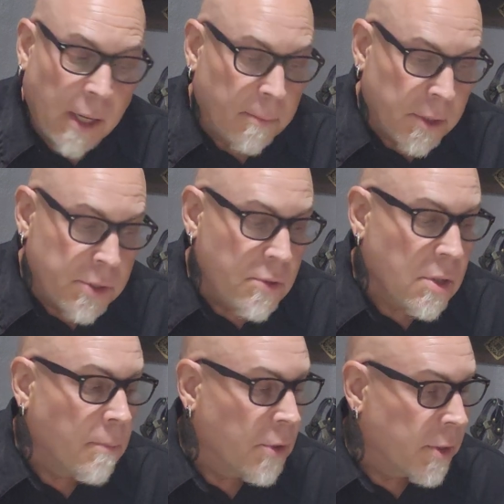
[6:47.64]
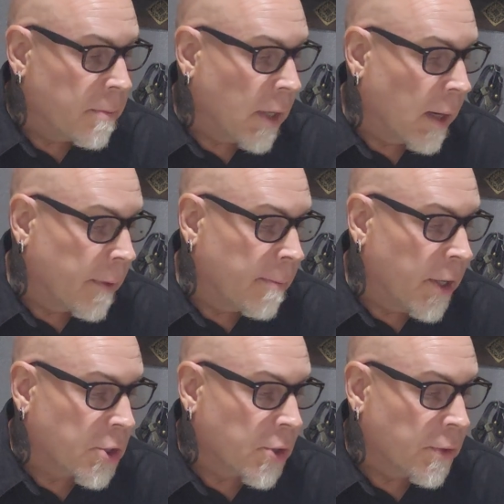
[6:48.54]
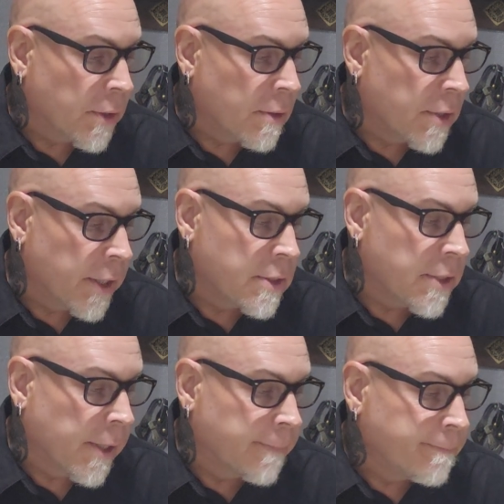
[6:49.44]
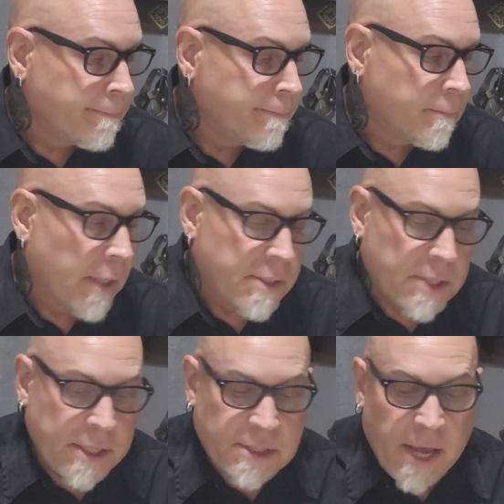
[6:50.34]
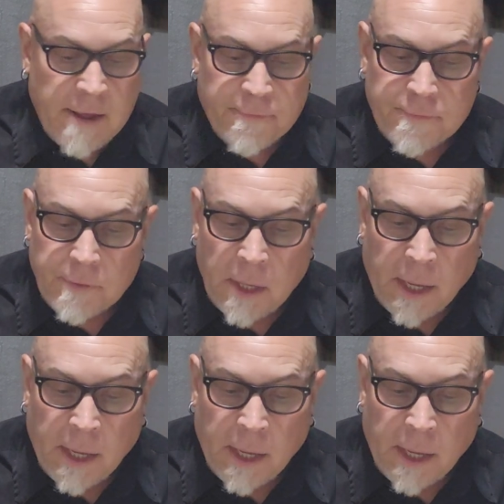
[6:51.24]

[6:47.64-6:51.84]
And I'm going to do something with them, and I'm going to make sure that they stay safe,